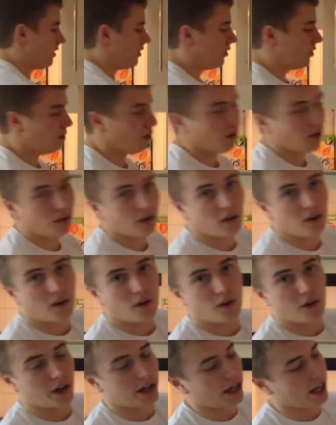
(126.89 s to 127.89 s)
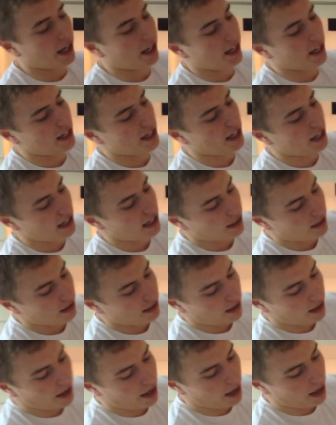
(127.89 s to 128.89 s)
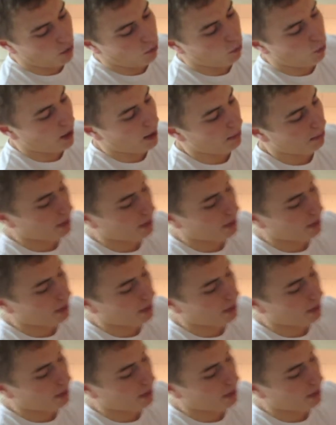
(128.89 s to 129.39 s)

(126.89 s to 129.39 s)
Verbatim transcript: two organic uh, white